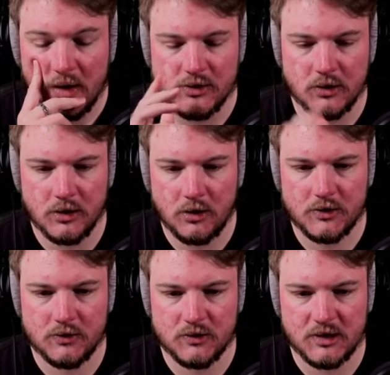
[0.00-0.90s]
Okay, so you can
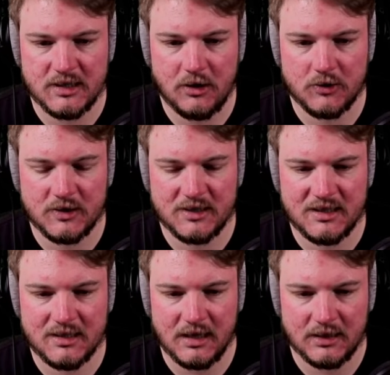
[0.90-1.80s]
also, so it's also
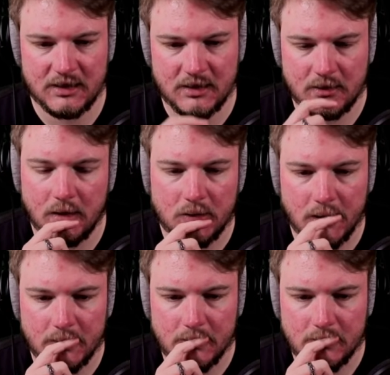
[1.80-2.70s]
stick.
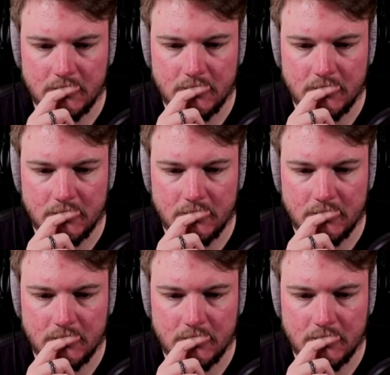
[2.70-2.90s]
Okay.